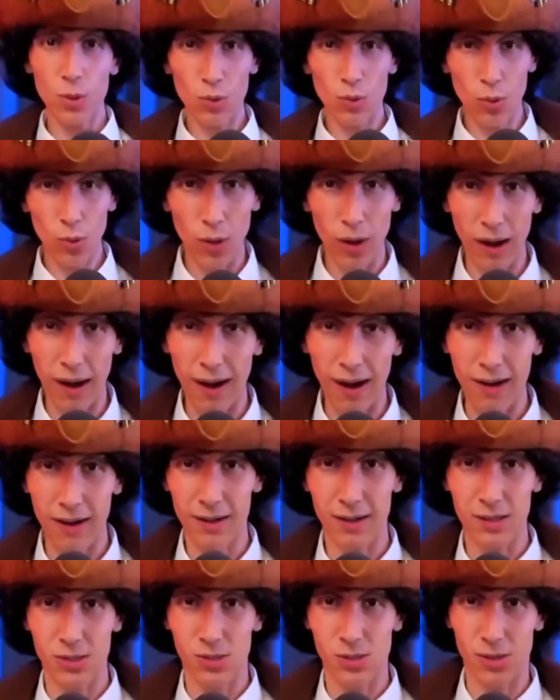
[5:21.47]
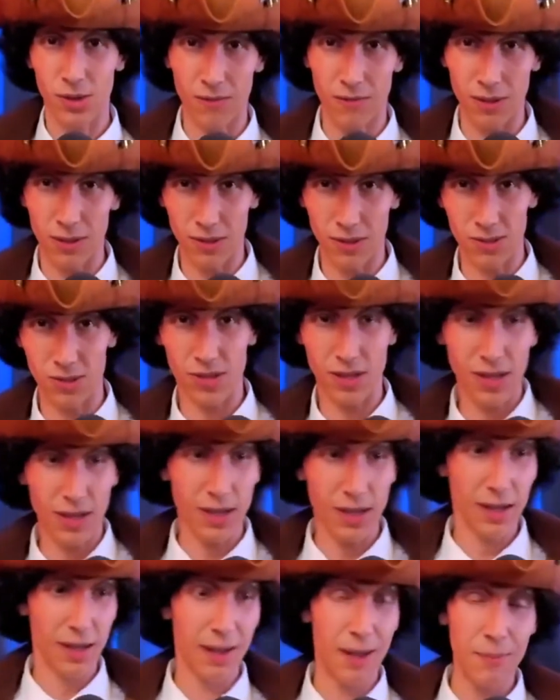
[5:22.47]
Who are our conservators?
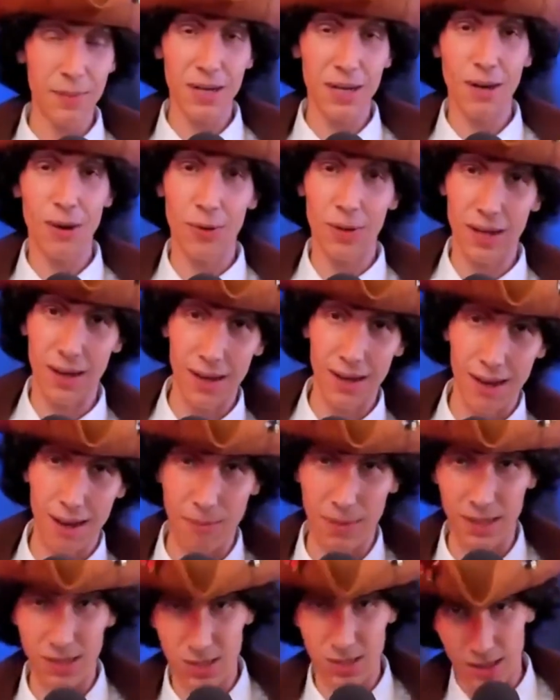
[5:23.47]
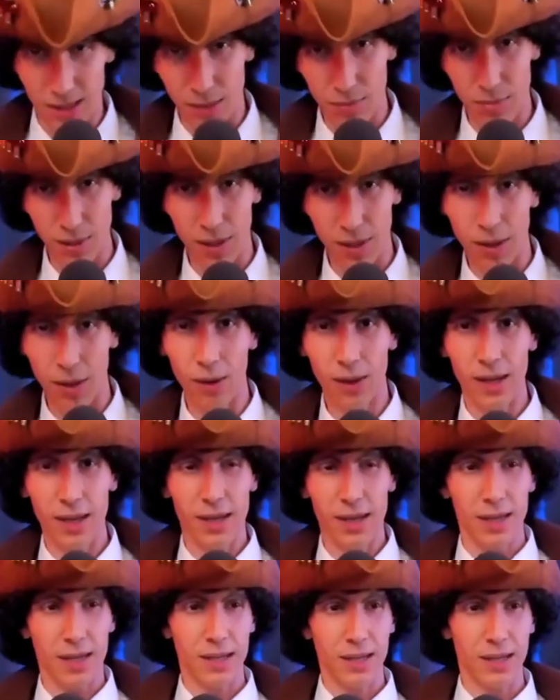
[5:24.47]
Let me know in the comments down below.
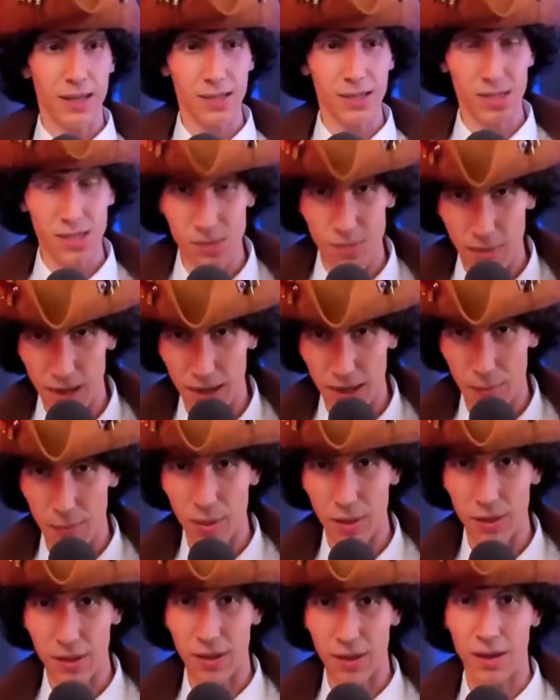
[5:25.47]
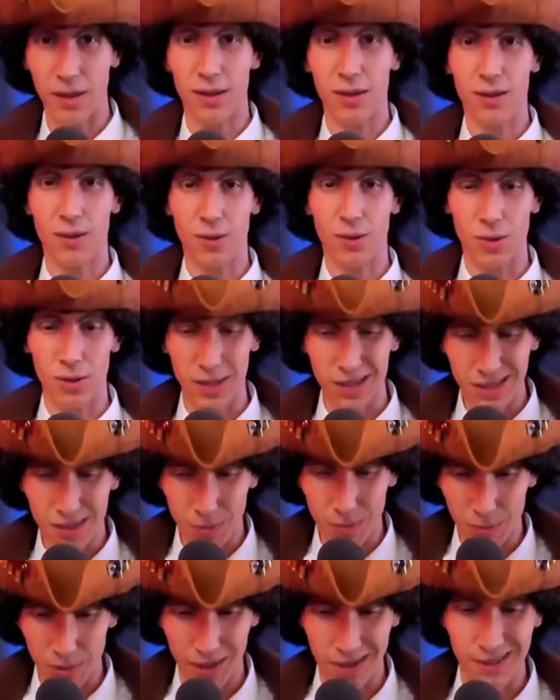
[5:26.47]
This is my opinion on
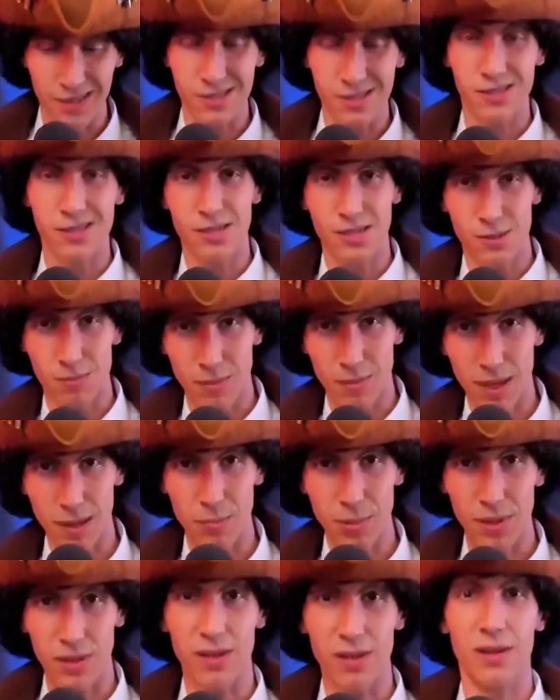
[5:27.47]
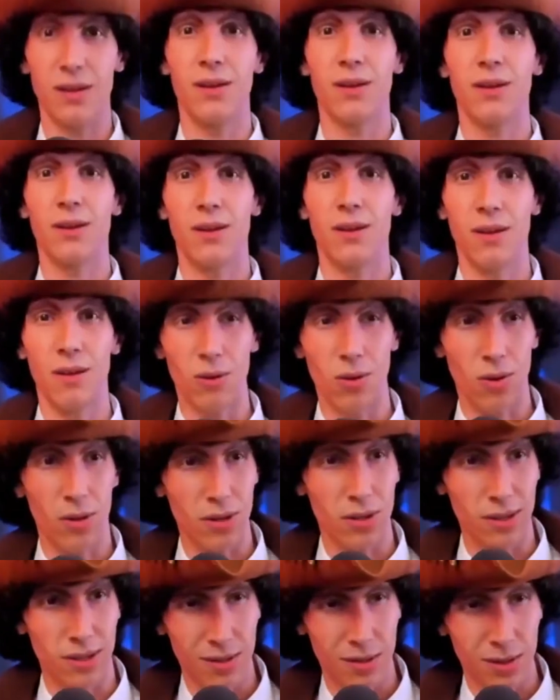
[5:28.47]
independence. This is my opinion
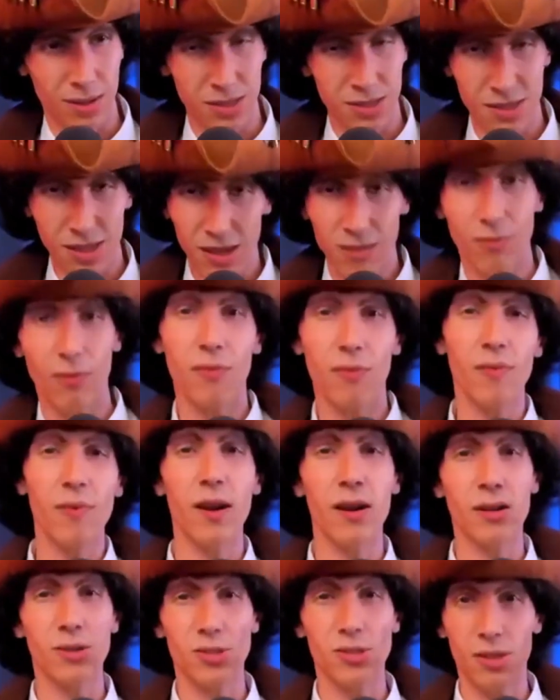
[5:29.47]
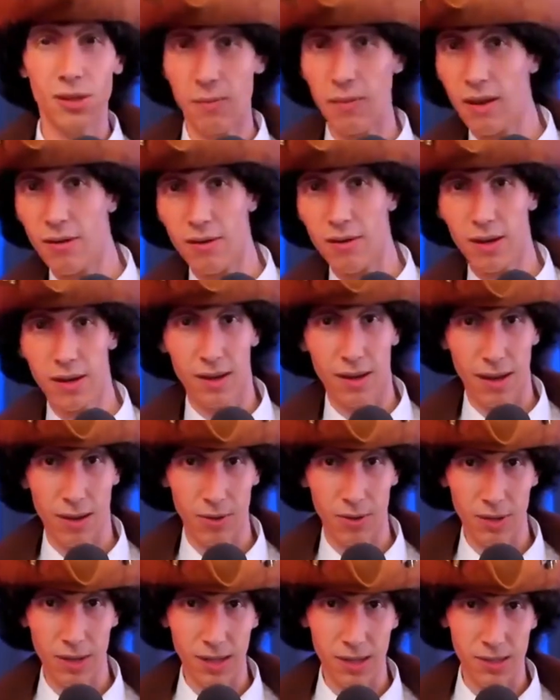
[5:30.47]
on the state of affairs in America
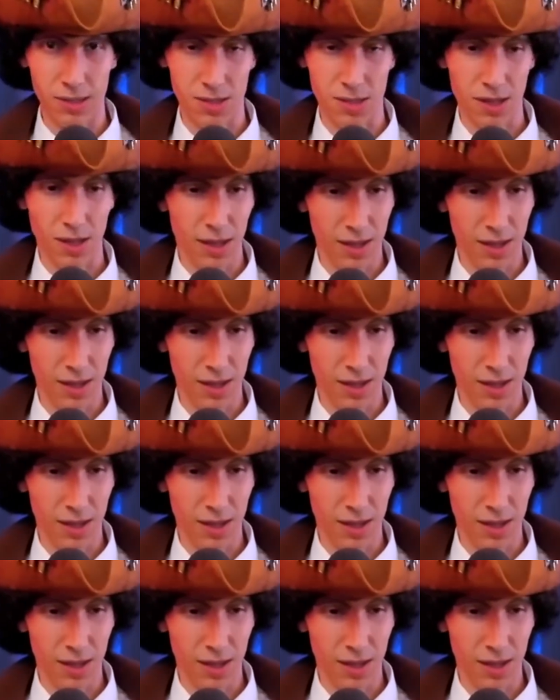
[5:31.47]
nowadays.